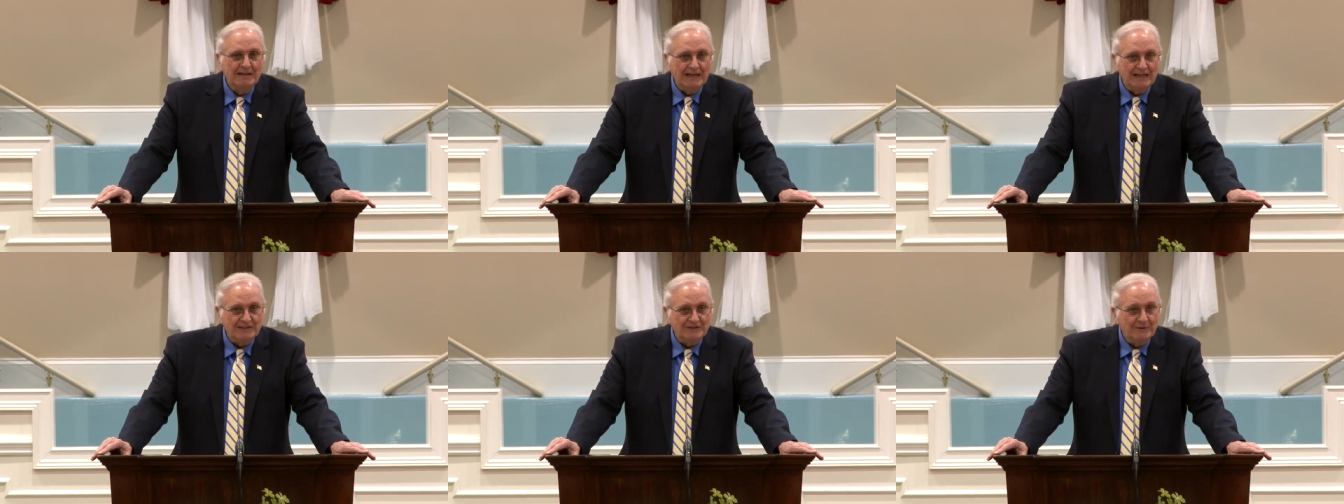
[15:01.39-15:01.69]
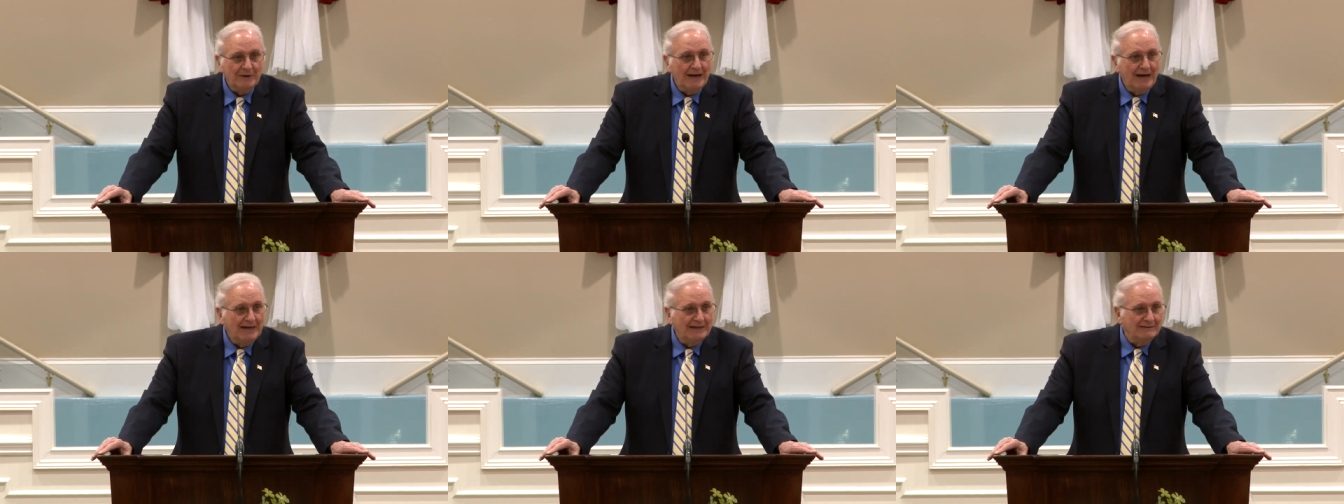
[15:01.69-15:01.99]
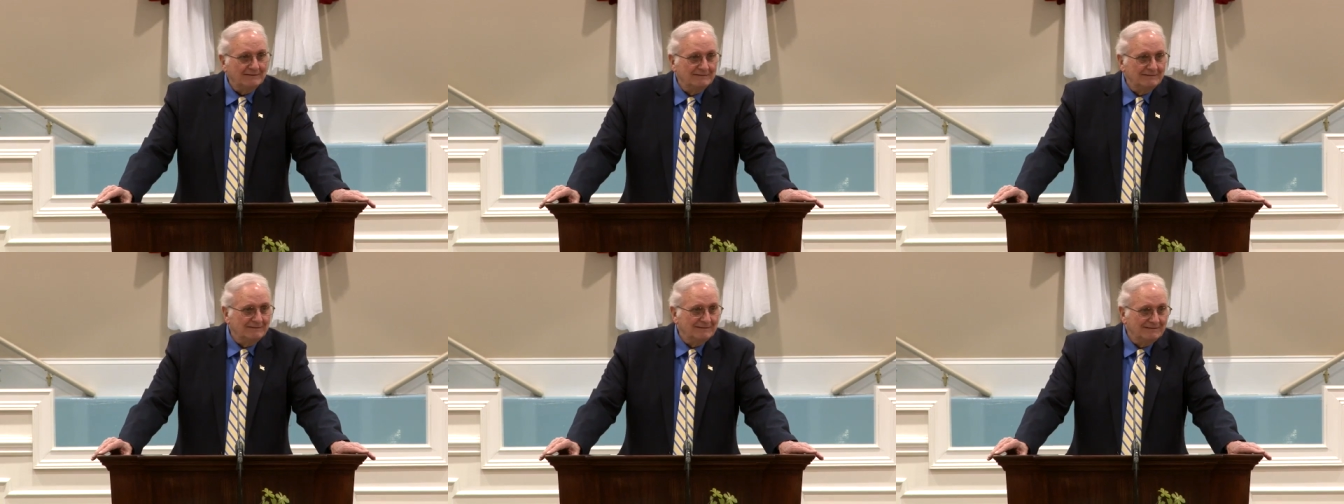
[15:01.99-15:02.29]
That's
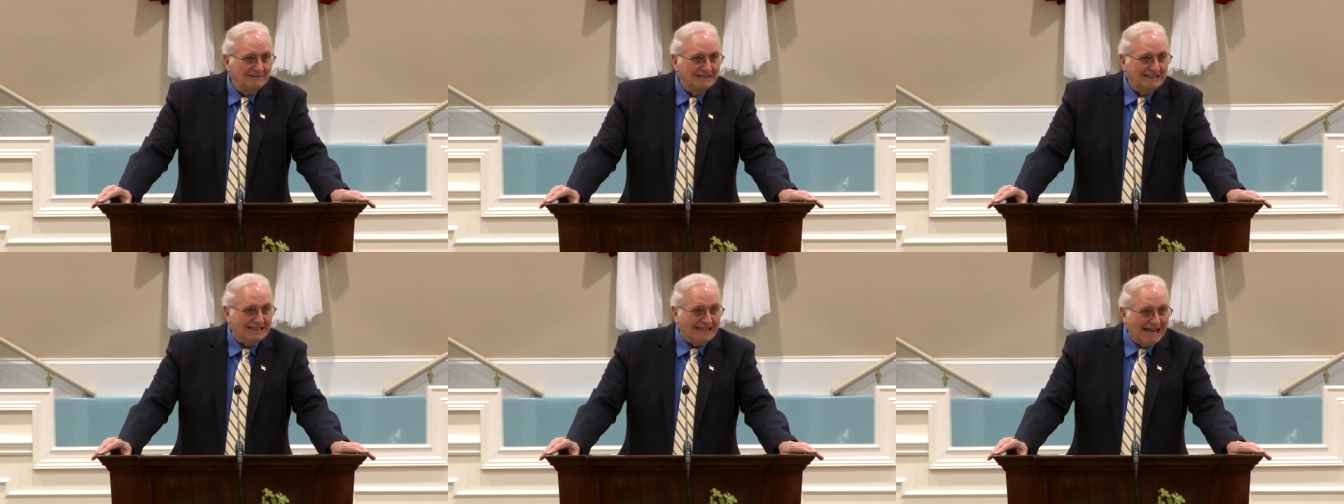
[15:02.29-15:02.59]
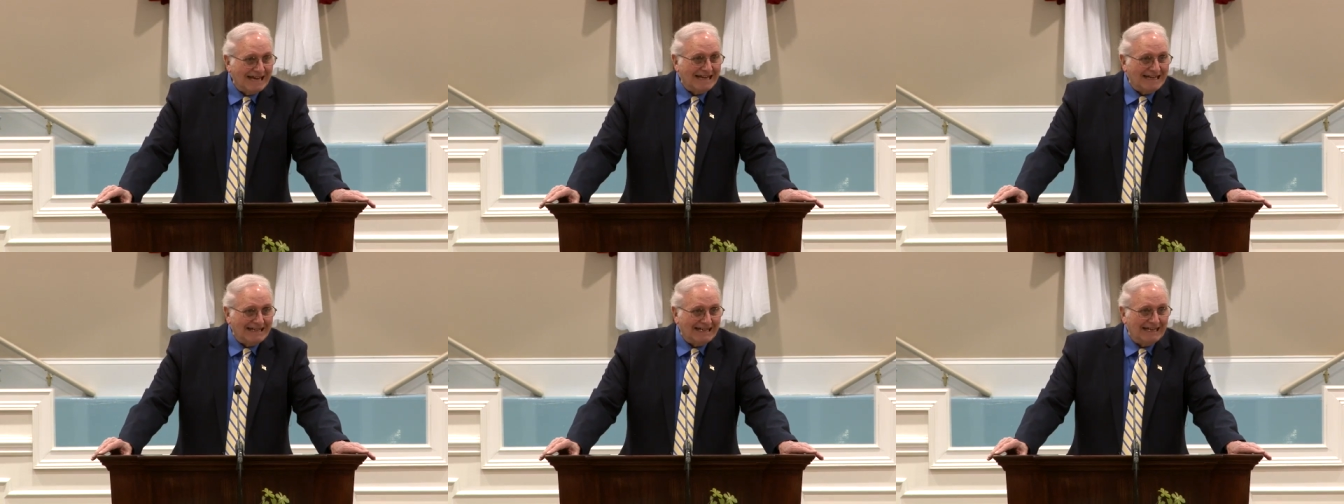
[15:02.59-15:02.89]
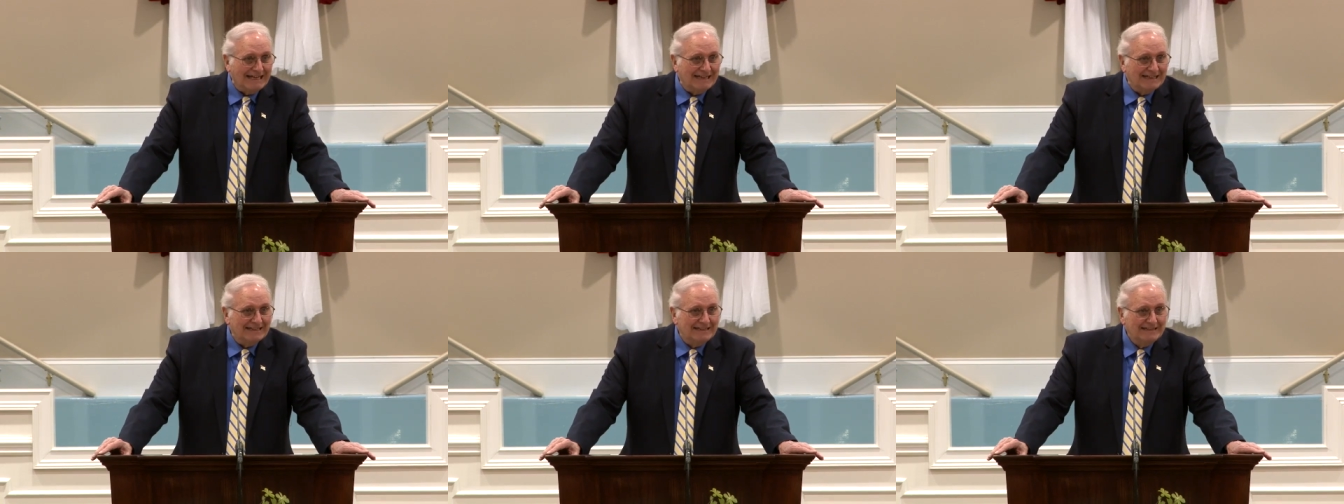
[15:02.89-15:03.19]
right,
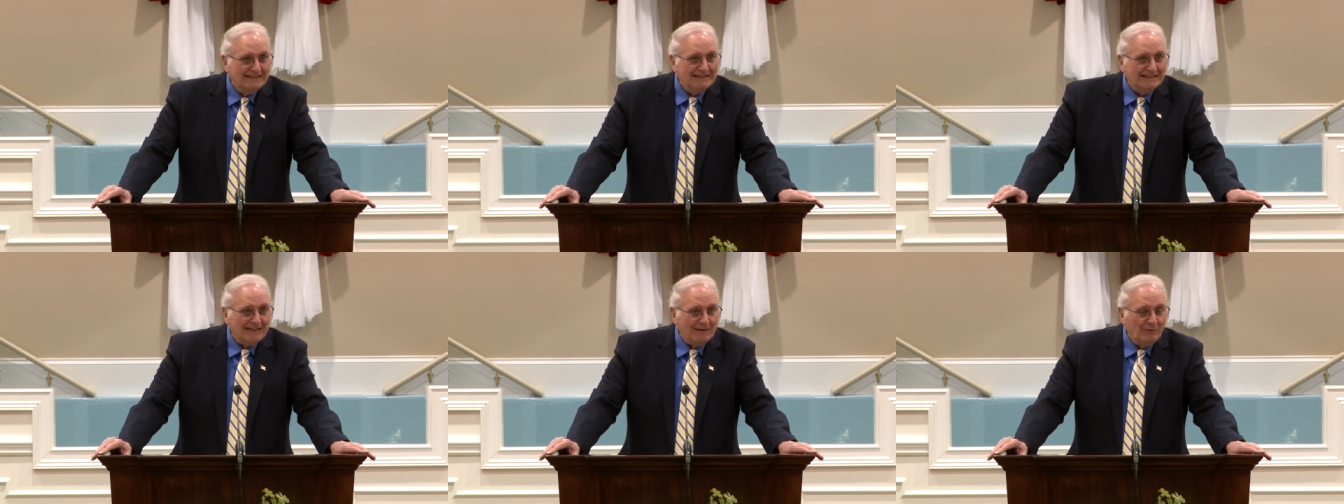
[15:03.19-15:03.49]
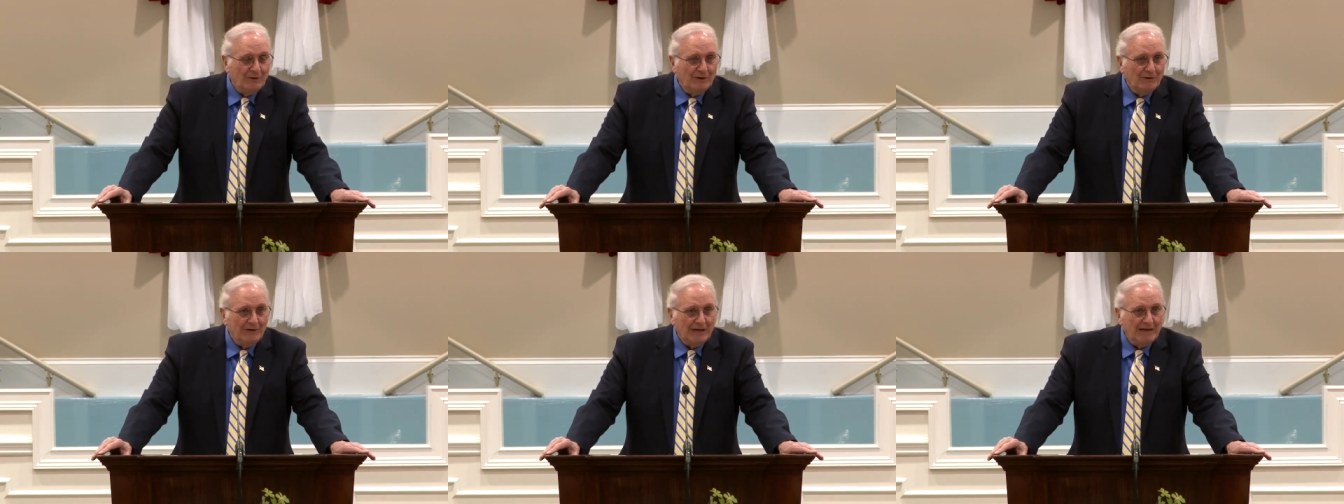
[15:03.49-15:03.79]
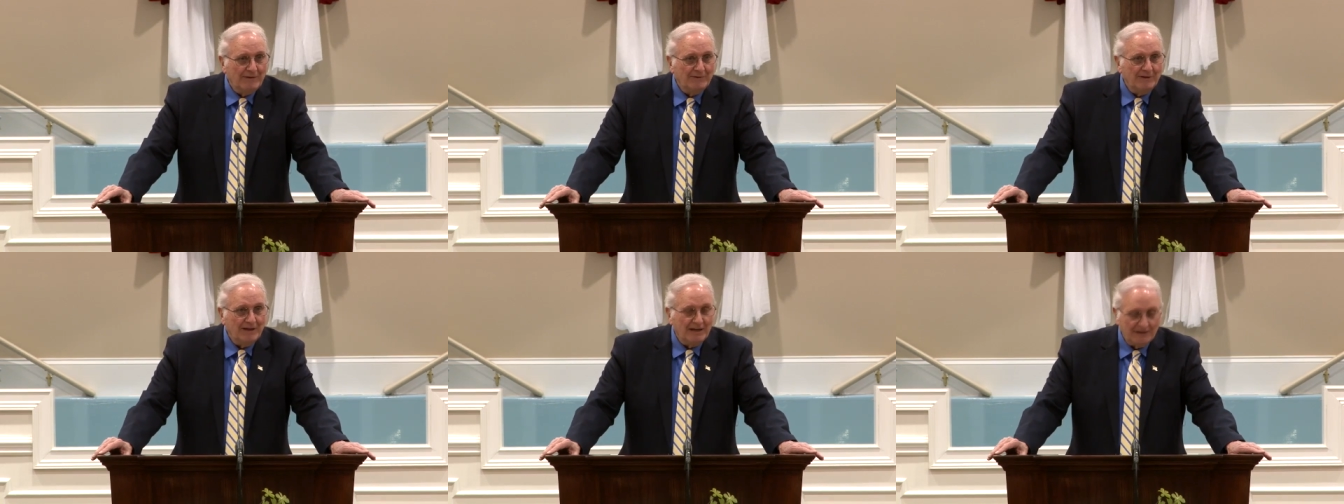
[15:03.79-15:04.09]
decaying. And we don't
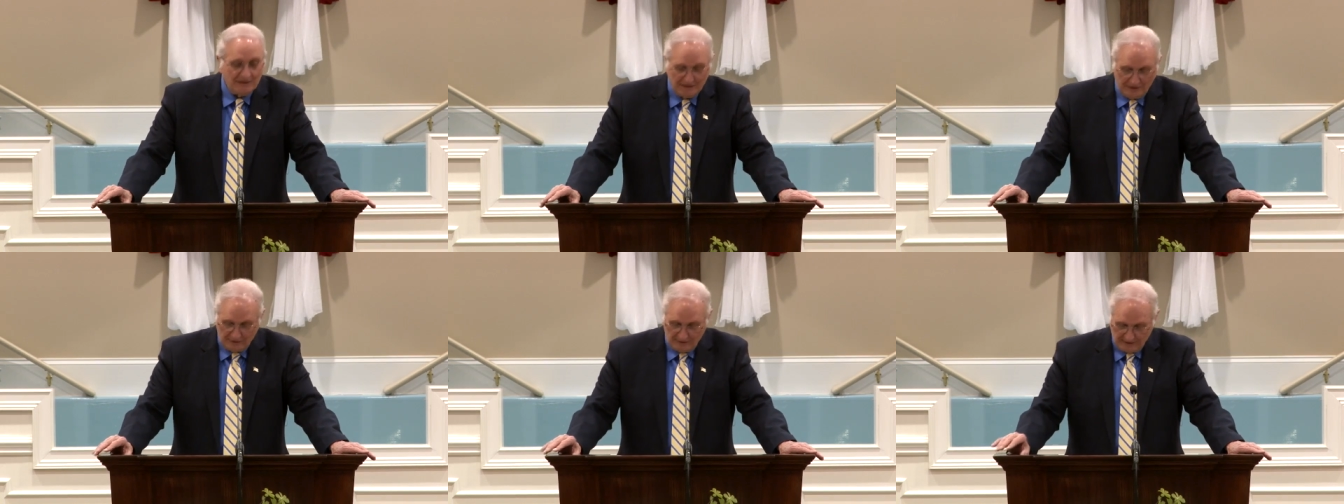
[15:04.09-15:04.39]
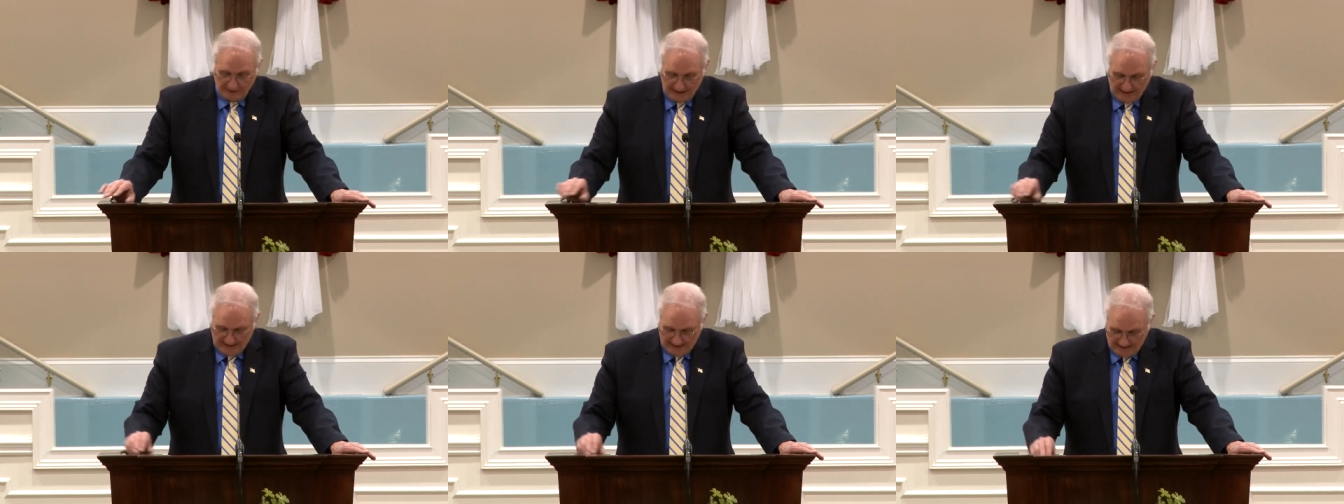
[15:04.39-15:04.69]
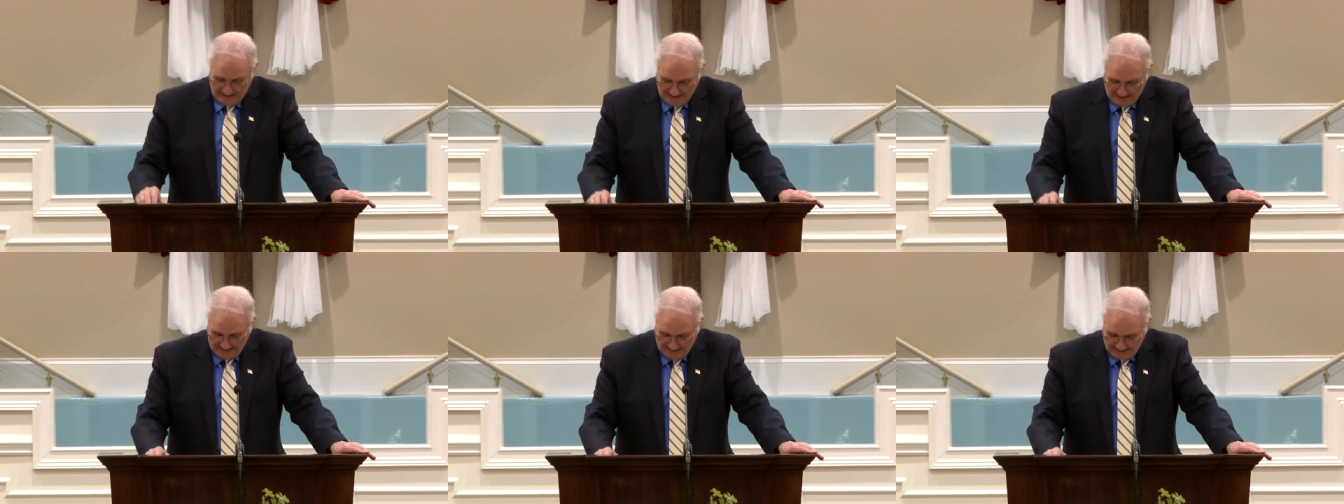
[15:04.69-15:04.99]
have anything to do with that.